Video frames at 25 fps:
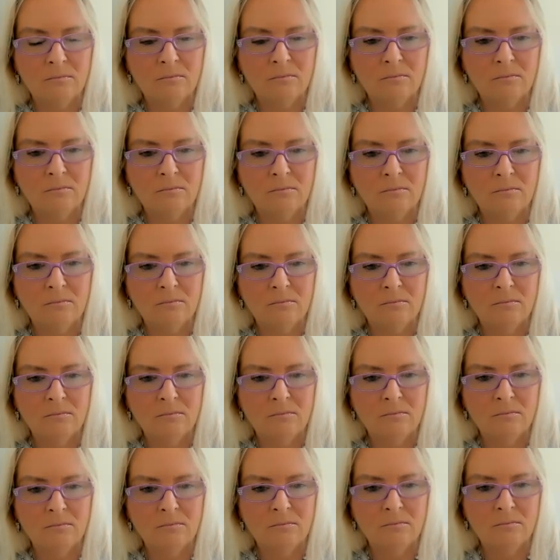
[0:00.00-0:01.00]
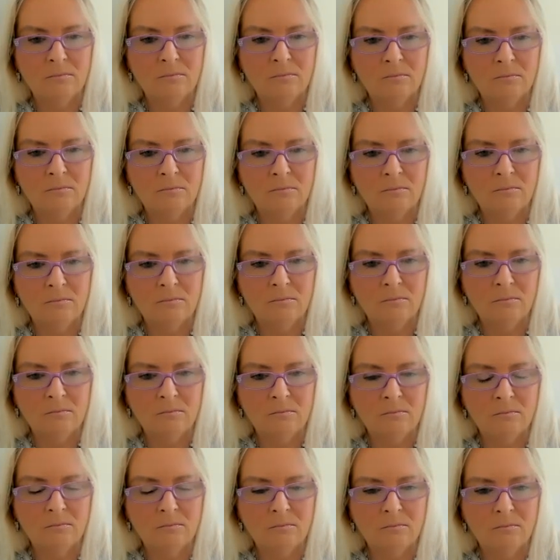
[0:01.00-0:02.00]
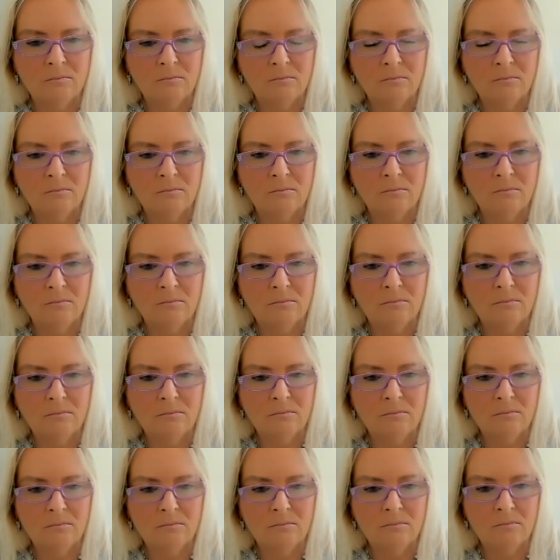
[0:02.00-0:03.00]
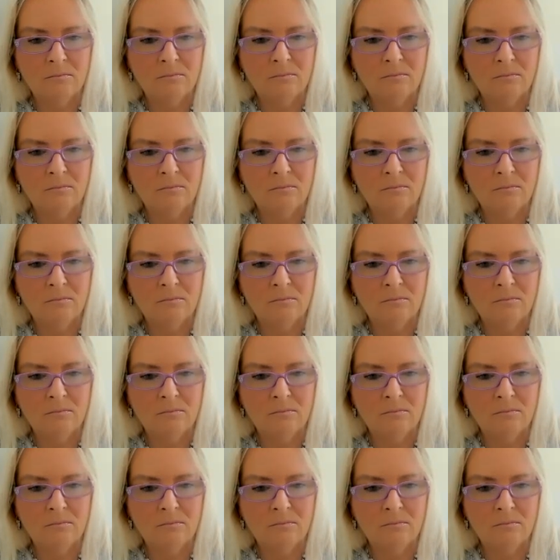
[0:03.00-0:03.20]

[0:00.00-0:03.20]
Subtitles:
No words are spoken by the person on screen.